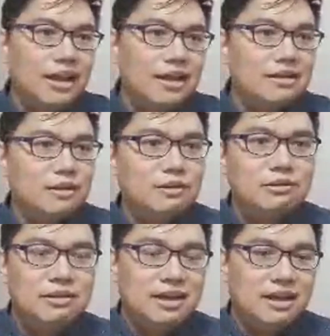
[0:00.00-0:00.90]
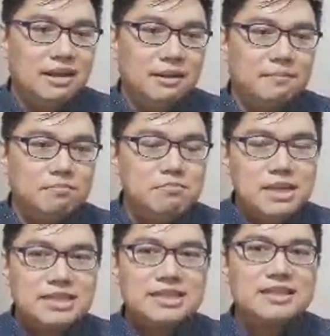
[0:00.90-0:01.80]
you know,
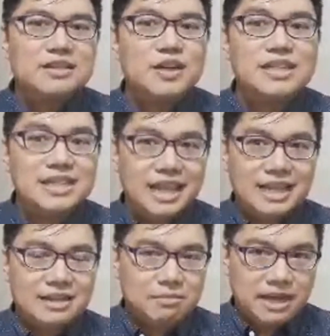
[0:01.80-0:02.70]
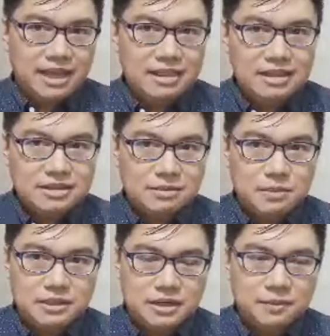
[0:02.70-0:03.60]
mistranslated by the
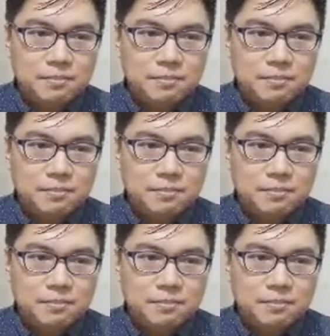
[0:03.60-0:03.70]
interpreter.